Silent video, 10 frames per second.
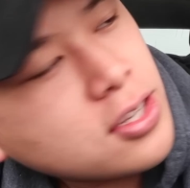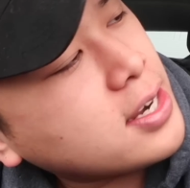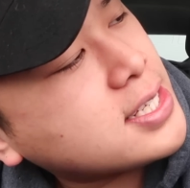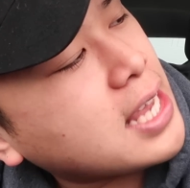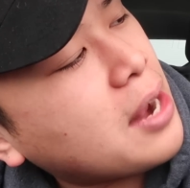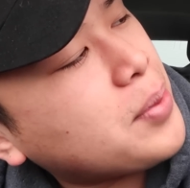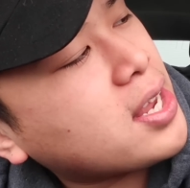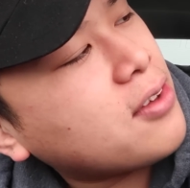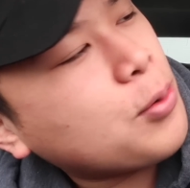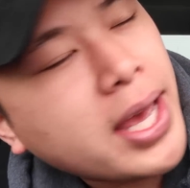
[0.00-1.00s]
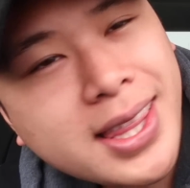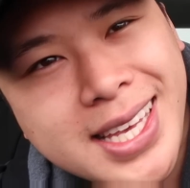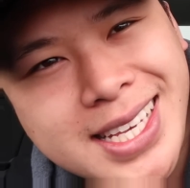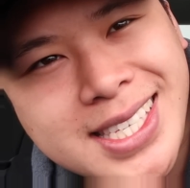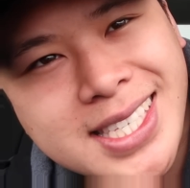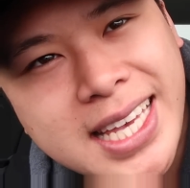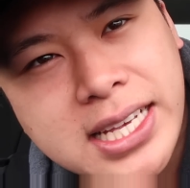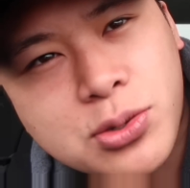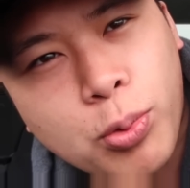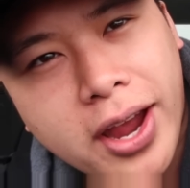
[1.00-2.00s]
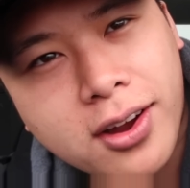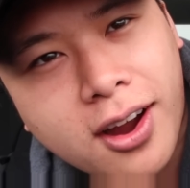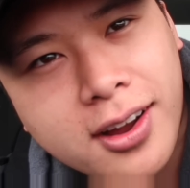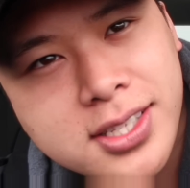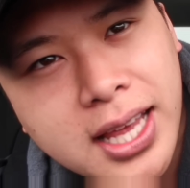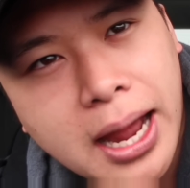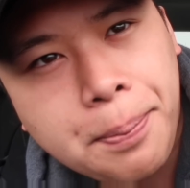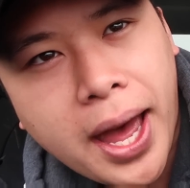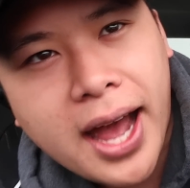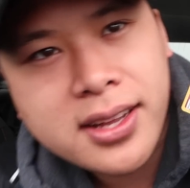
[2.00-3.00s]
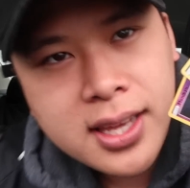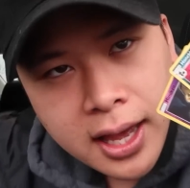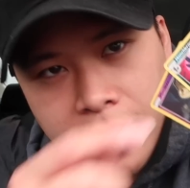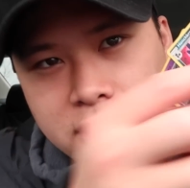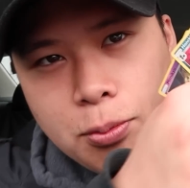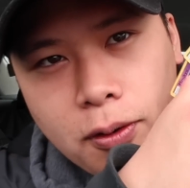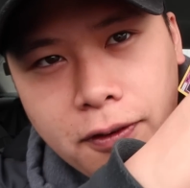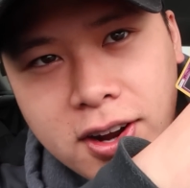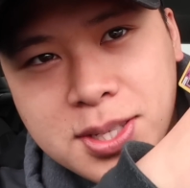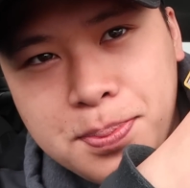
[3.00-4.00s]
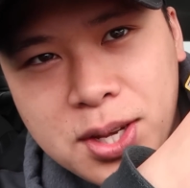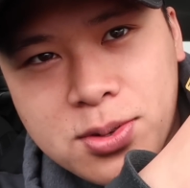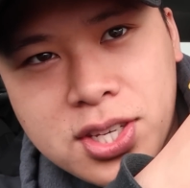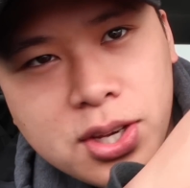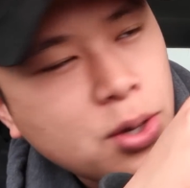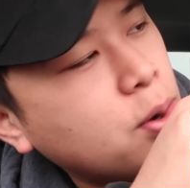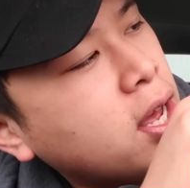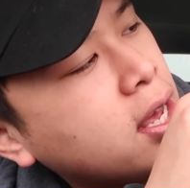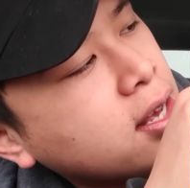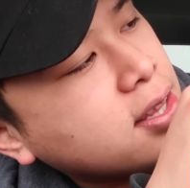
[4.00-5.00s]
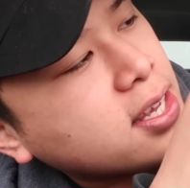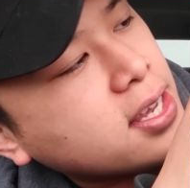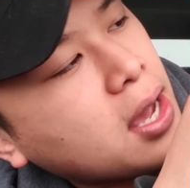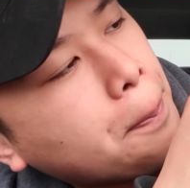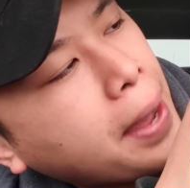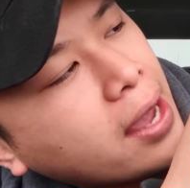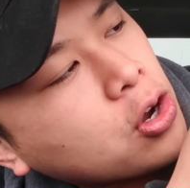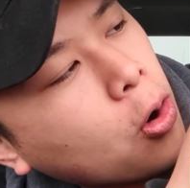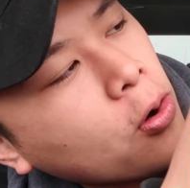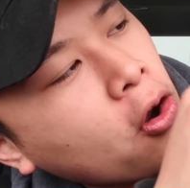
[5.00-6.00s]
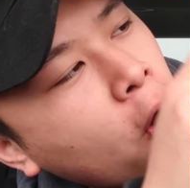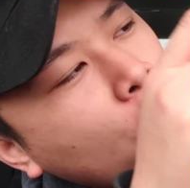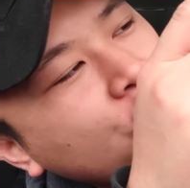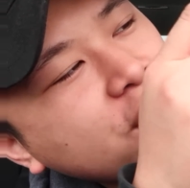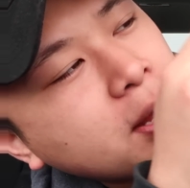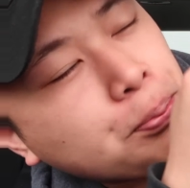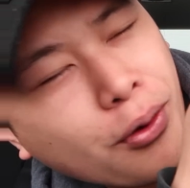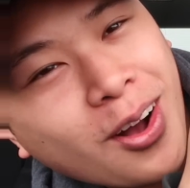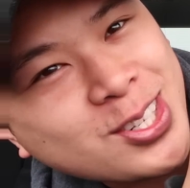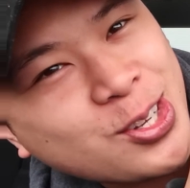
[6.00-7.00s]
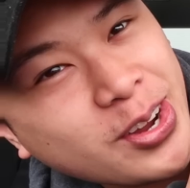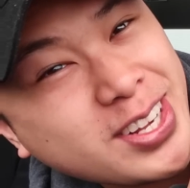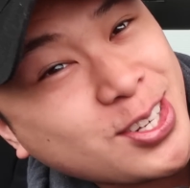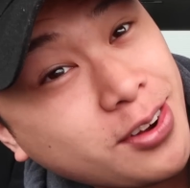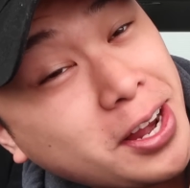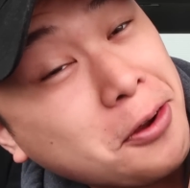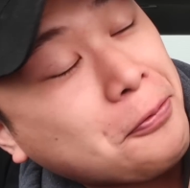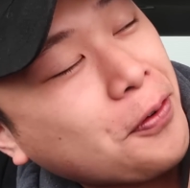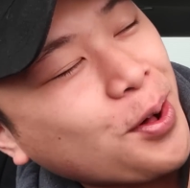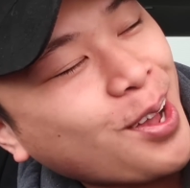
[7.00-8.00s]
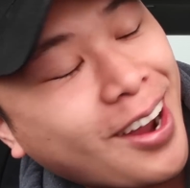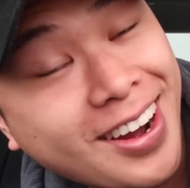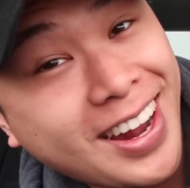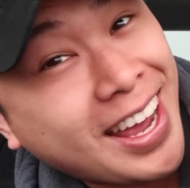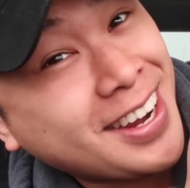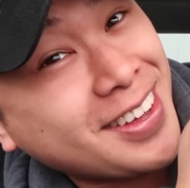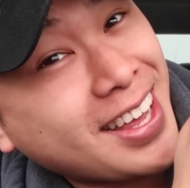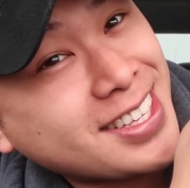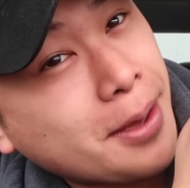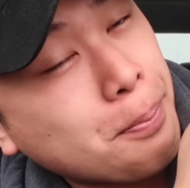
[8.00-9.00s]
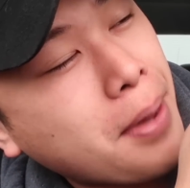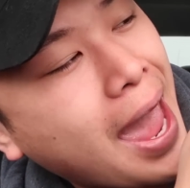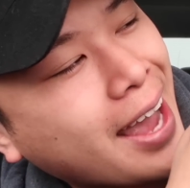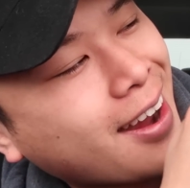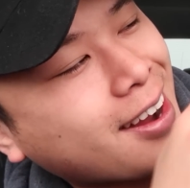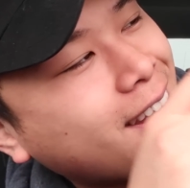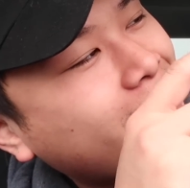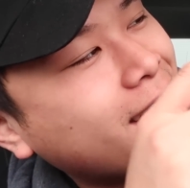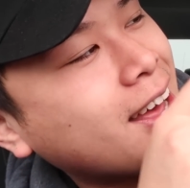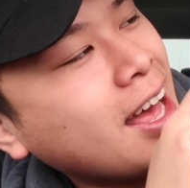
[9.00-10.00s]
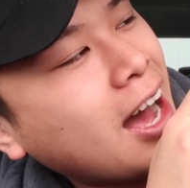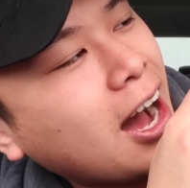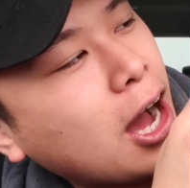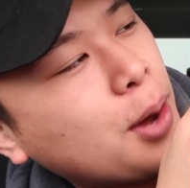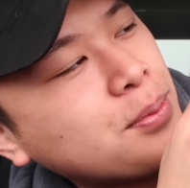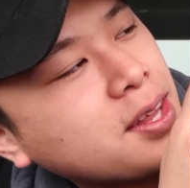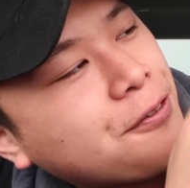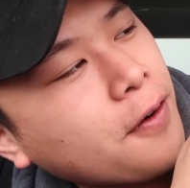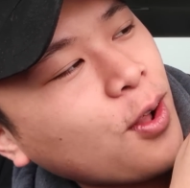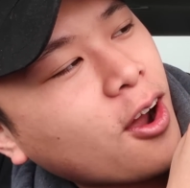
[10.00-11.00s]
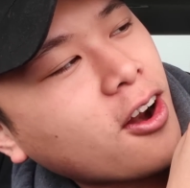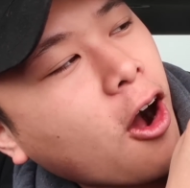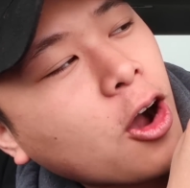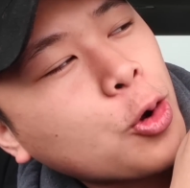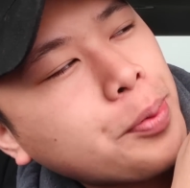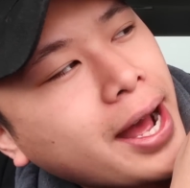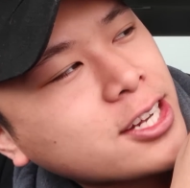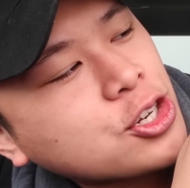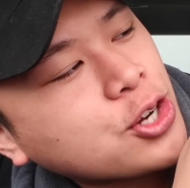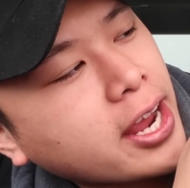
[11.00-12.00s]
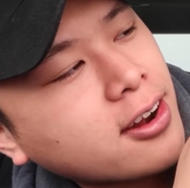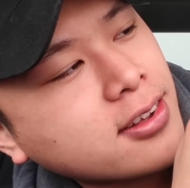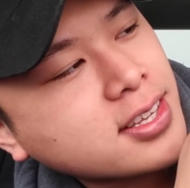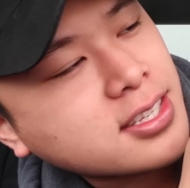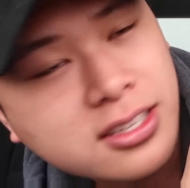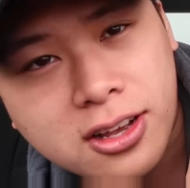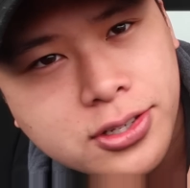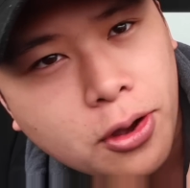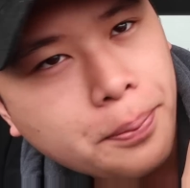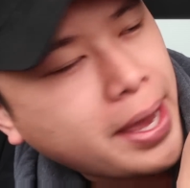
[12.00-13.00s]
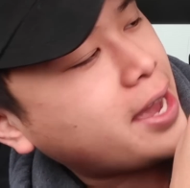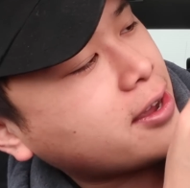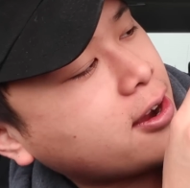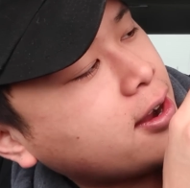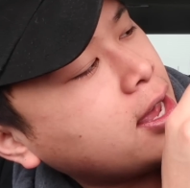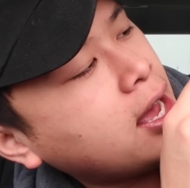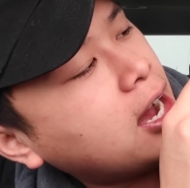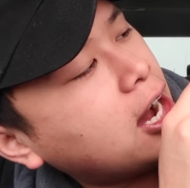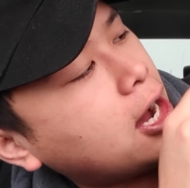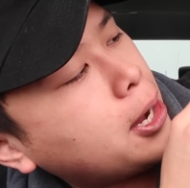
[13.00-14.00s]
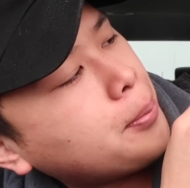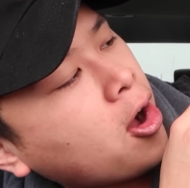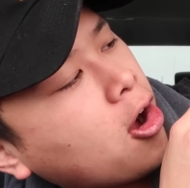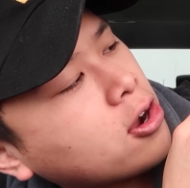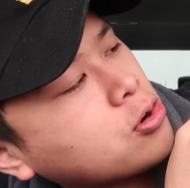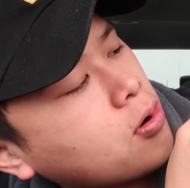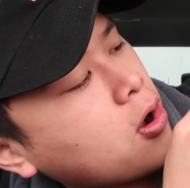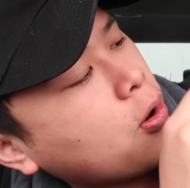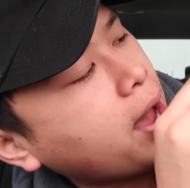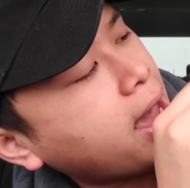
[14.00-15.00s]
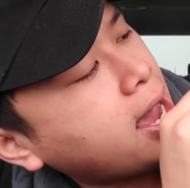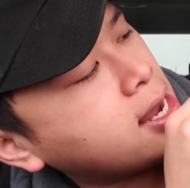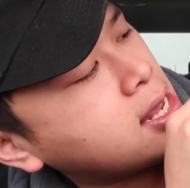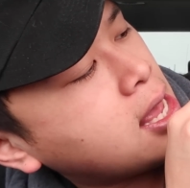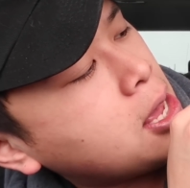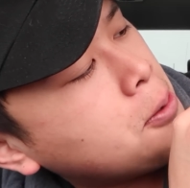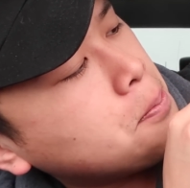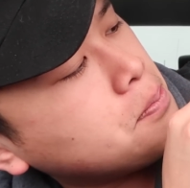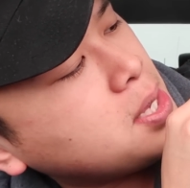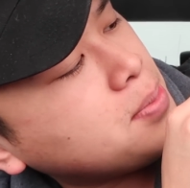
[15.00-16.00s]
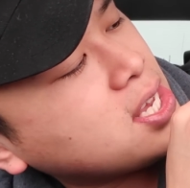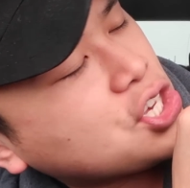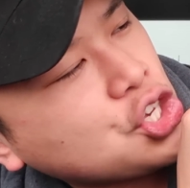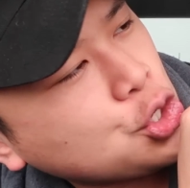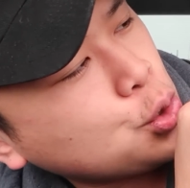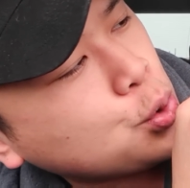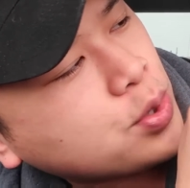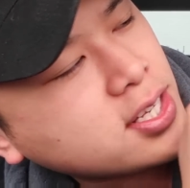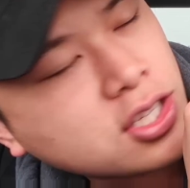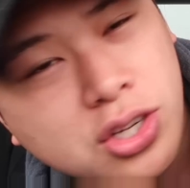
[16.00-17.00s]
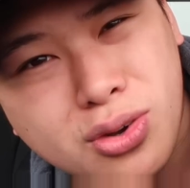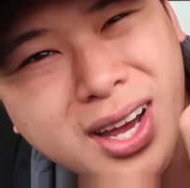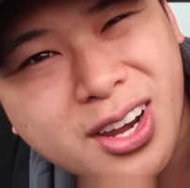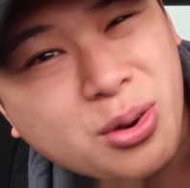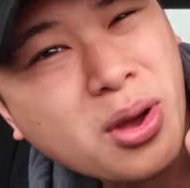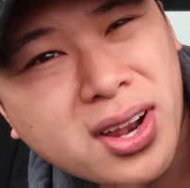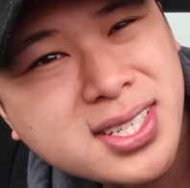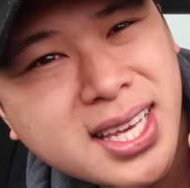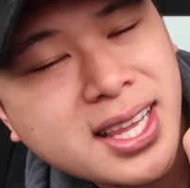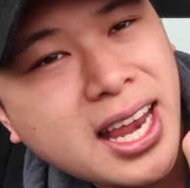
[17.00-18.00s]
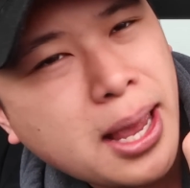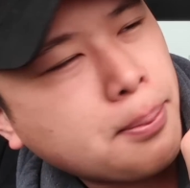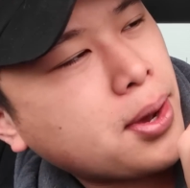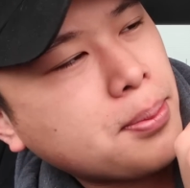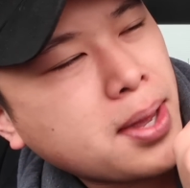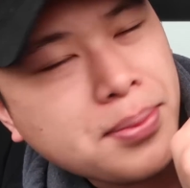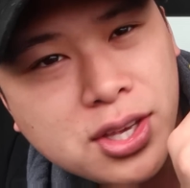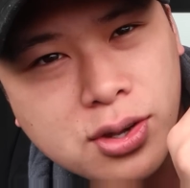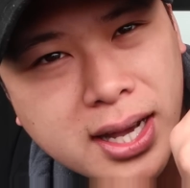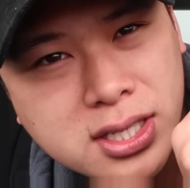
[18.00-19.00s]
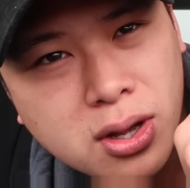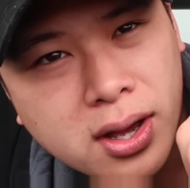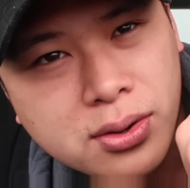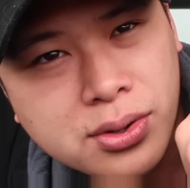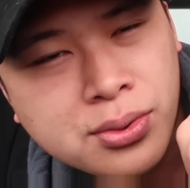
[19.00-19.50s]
So I decided I'm going to give away these six rare cards that I packed. The Reverse Mewtwo, the Pangoro, the Brock's Grit Trainer Full Art. I know that's a banger card. Um, the Full Art Aqua Patch Trainer. This is also a banger. Um, Honkrow and Mimikyu. These two, I don't know how to say the name, but maybe you guys know how